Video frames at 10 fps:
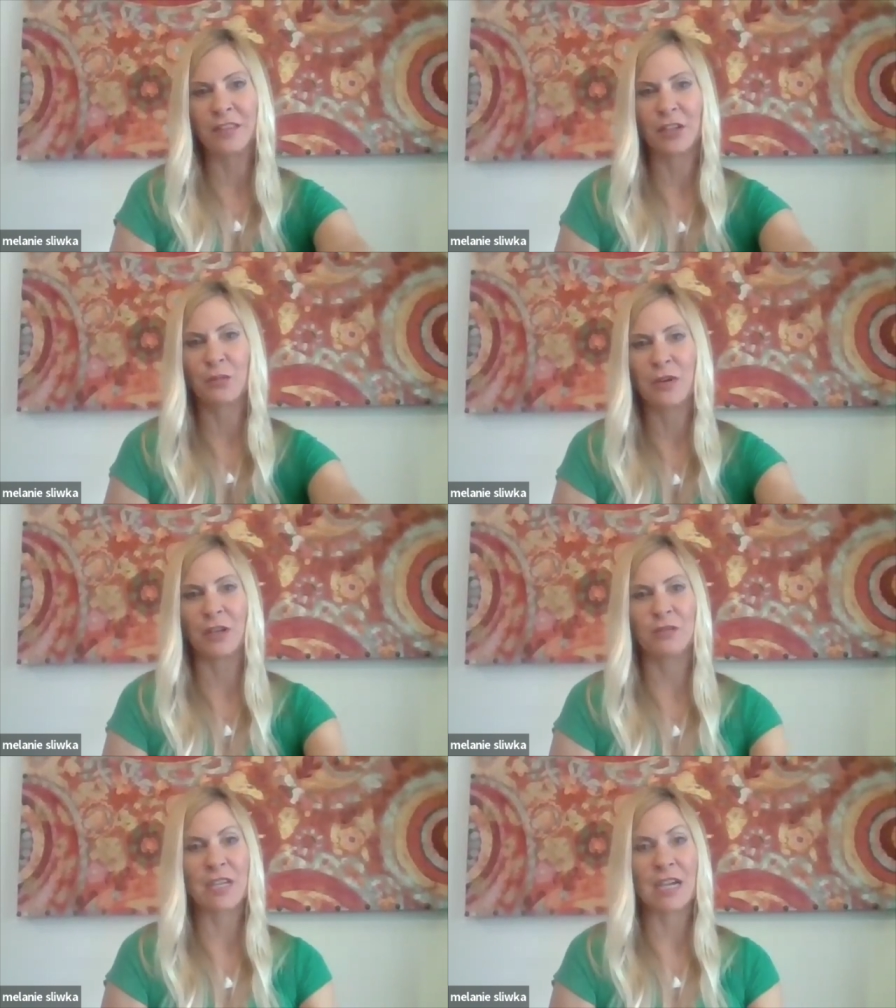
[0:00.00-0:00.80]
They're going to want
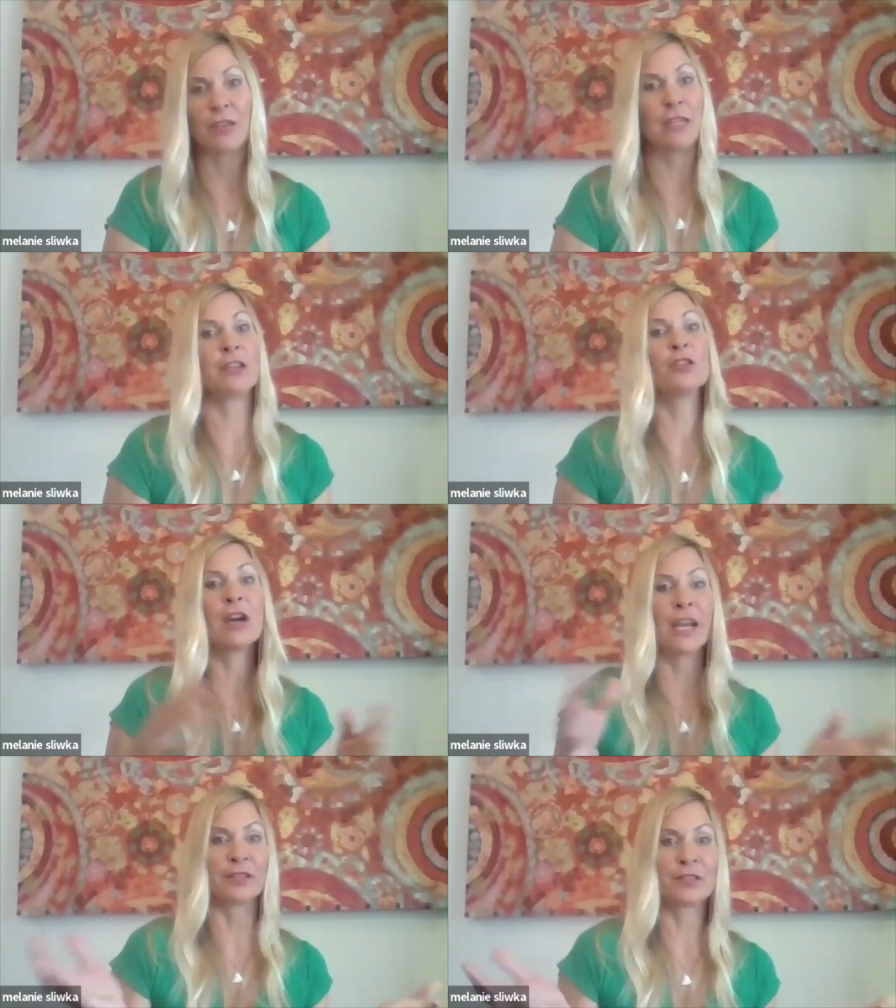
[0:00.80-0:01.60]
to go down the inner
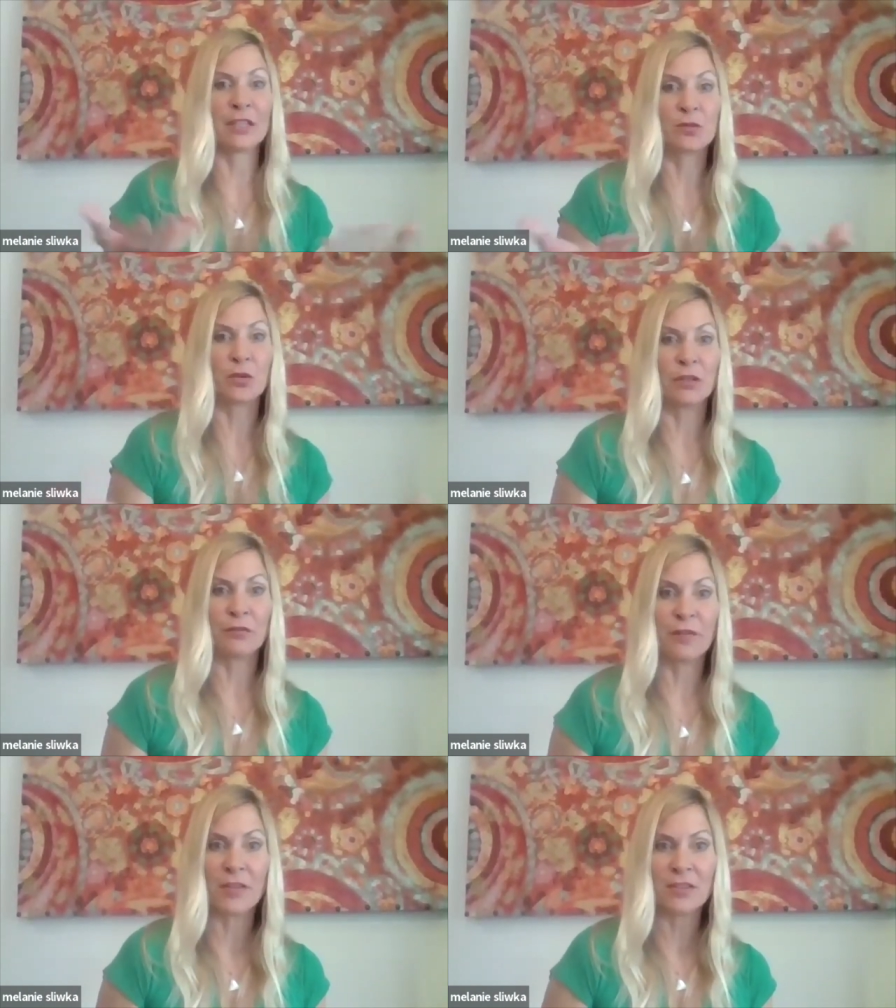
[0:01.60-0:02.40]
aisles. That's where all the
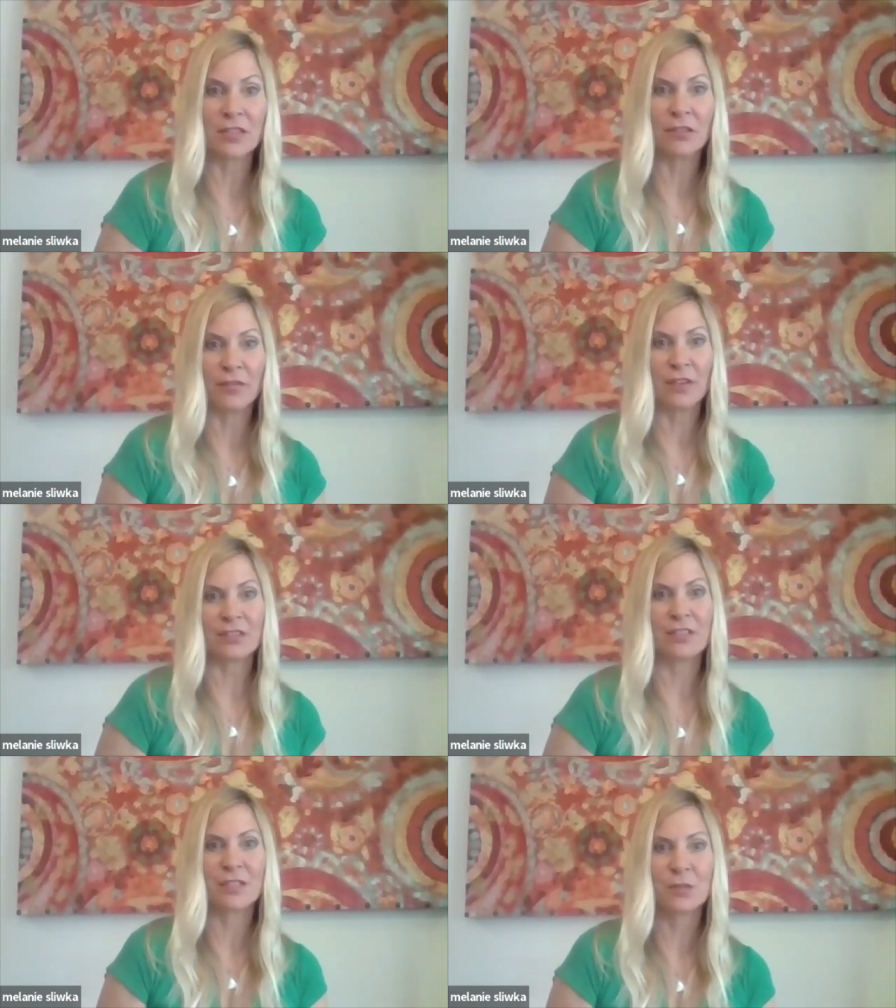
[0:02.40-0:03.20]
fun stuff
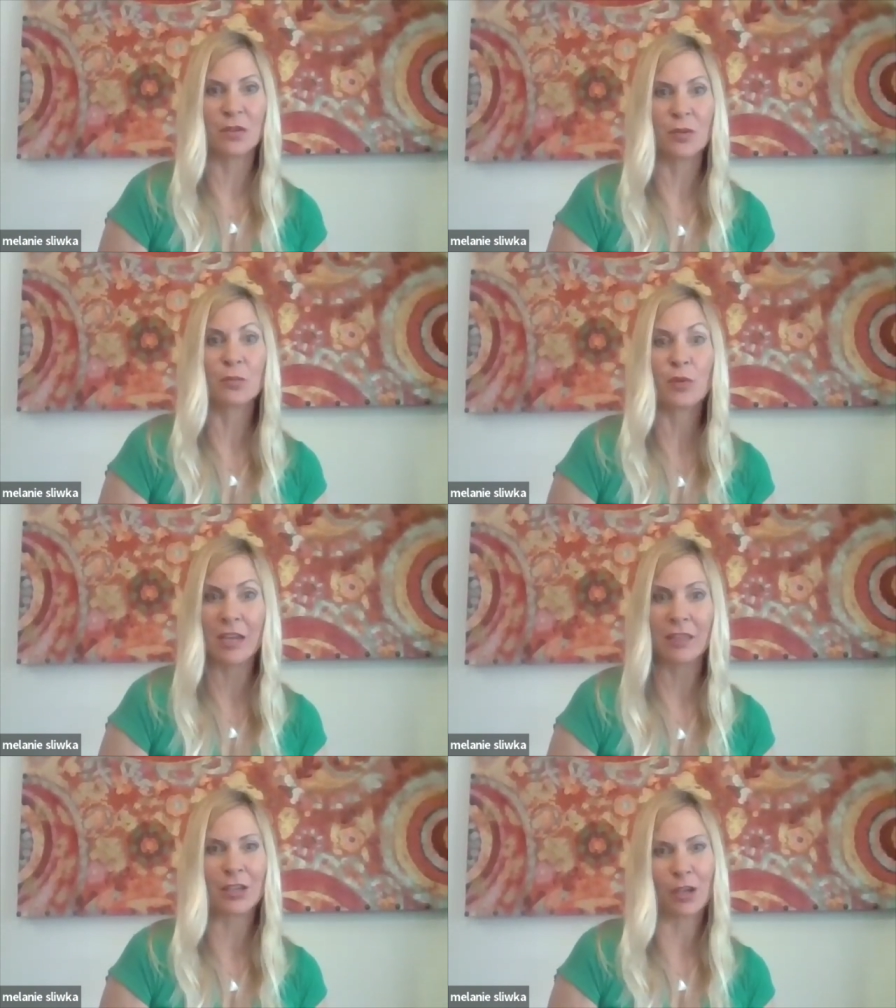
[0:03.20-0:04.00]
is. That's where all the
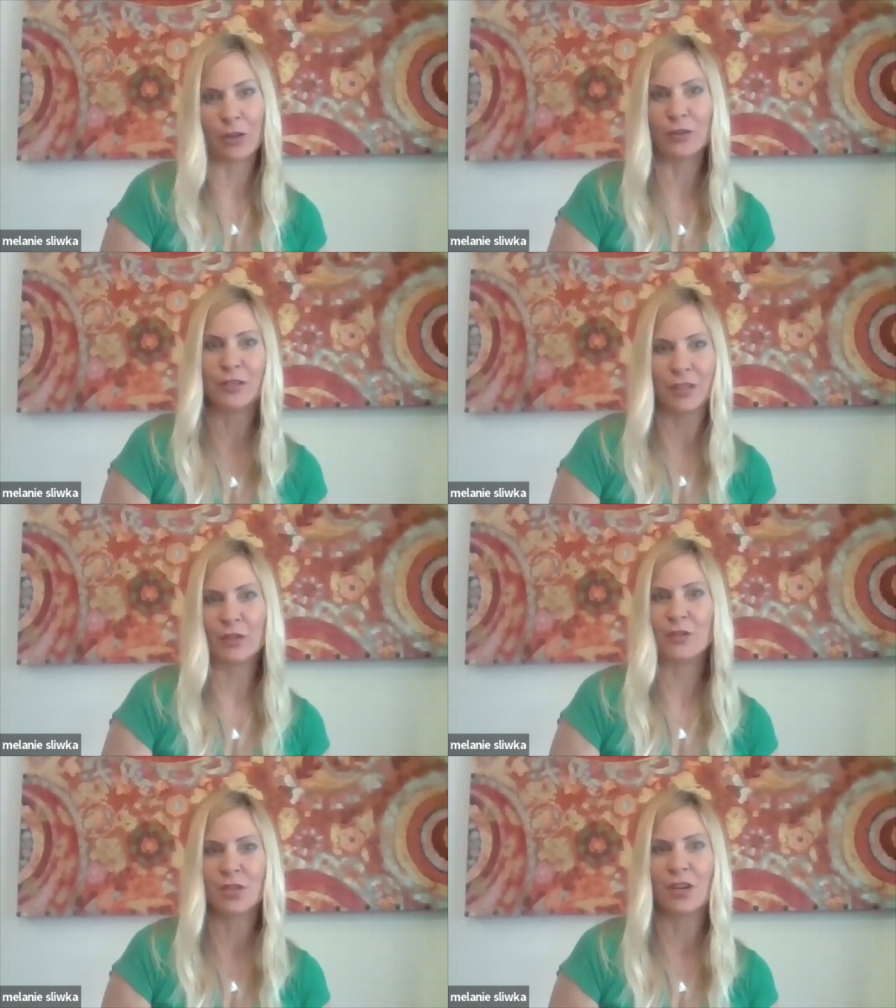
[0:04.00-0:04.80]
brightly colored
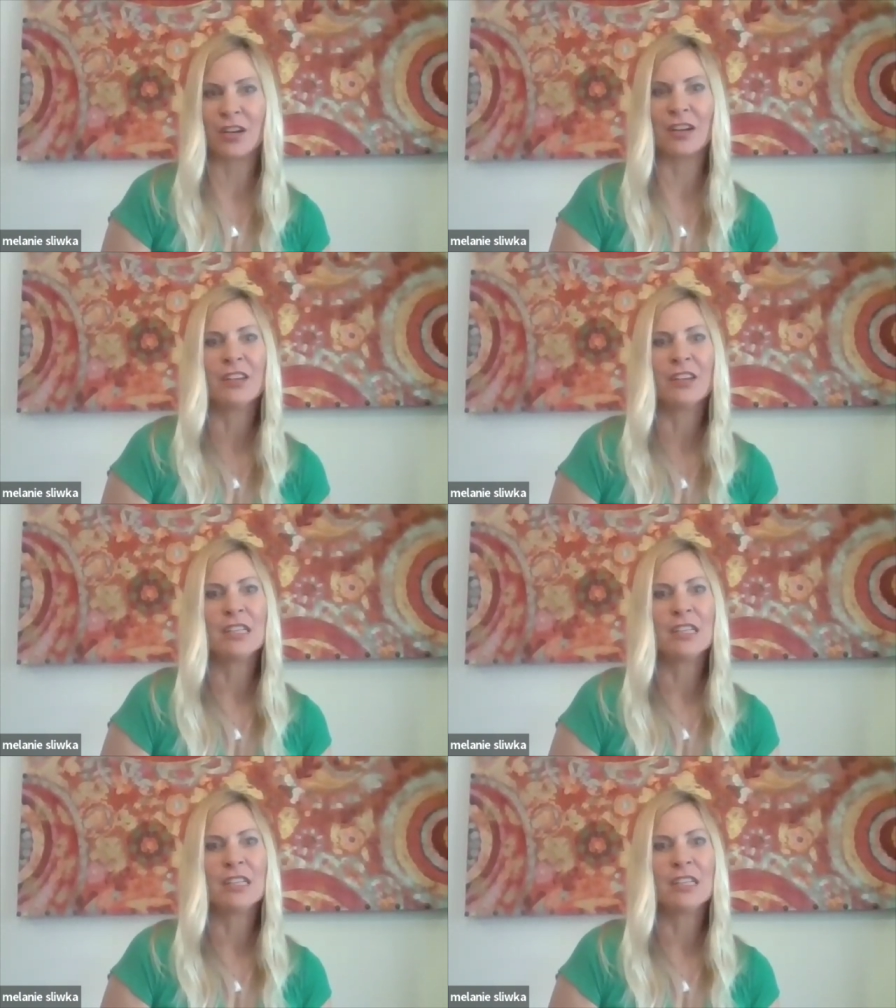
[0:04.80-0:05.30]
things are.